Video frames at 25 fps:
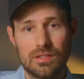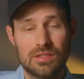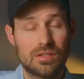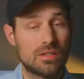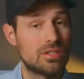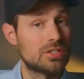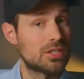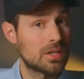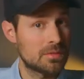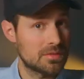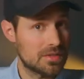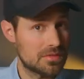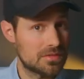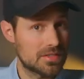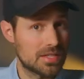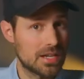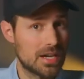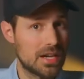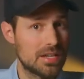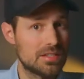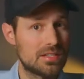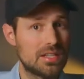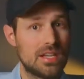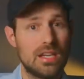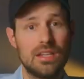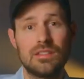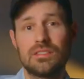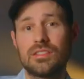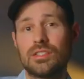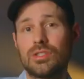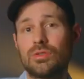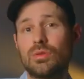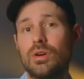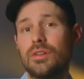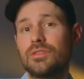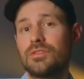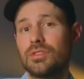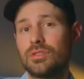So in terms of size, here's the
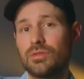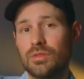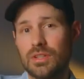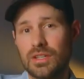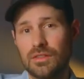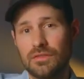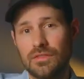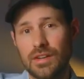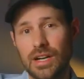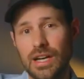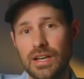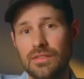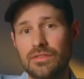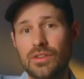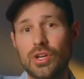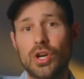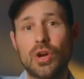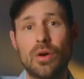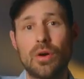12-25